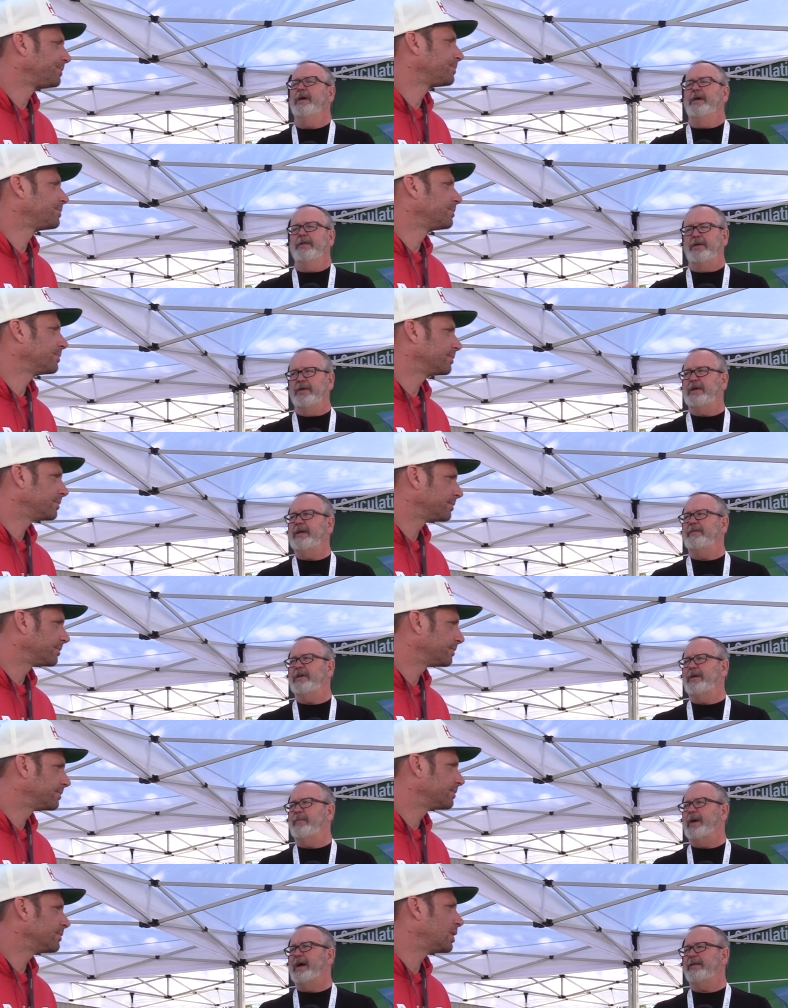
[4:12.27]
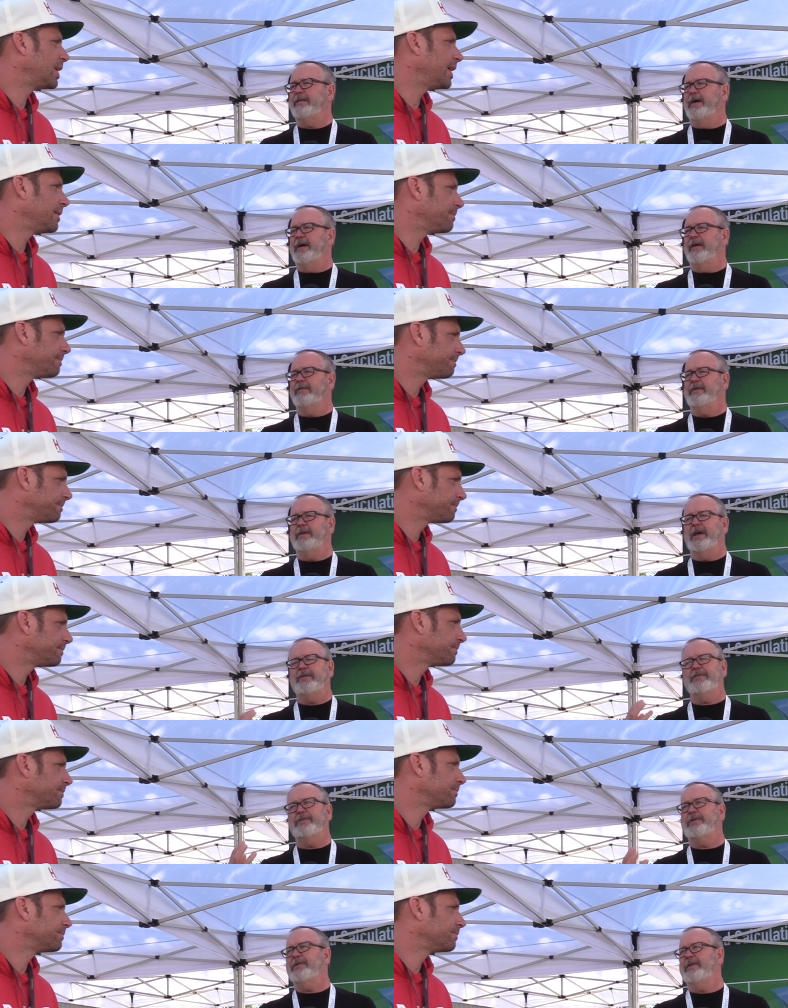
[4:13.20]
Speaker 1: They're giving it back right. to us, and that's
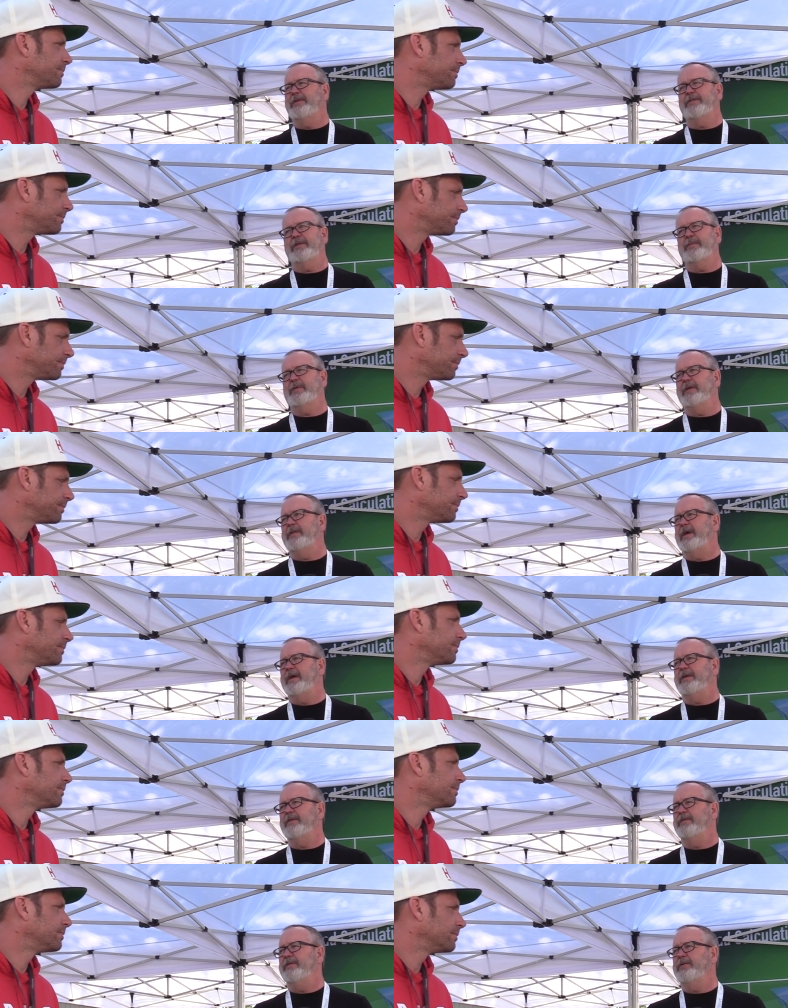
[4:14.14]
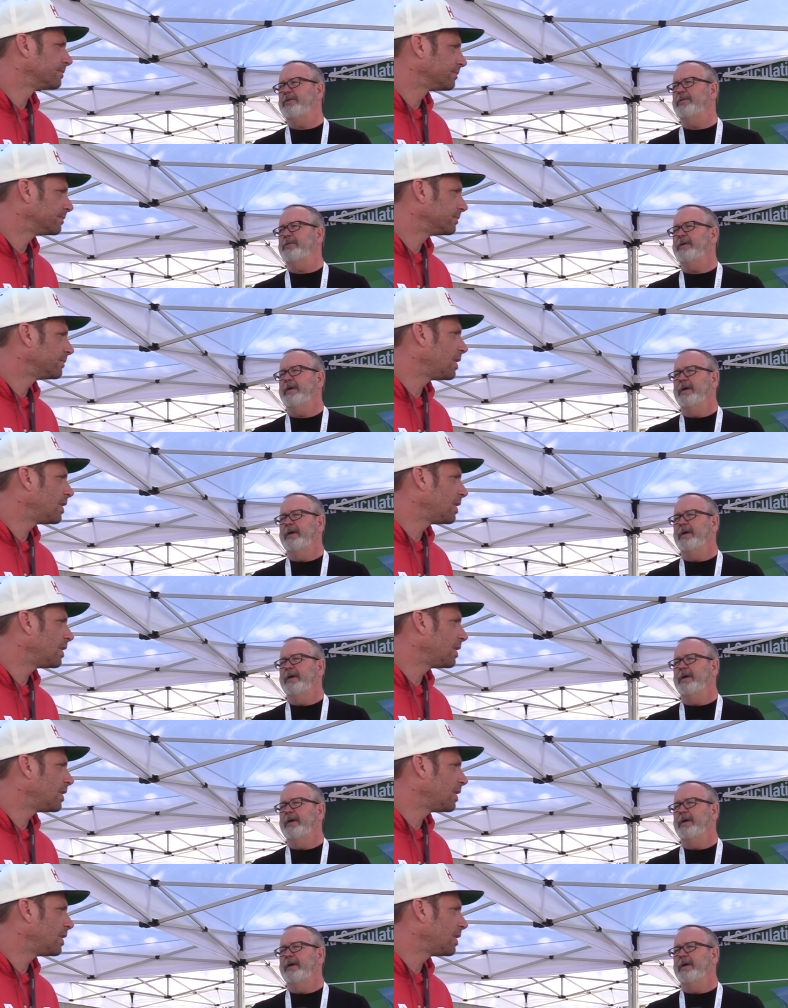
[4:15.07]
certainly something they can do.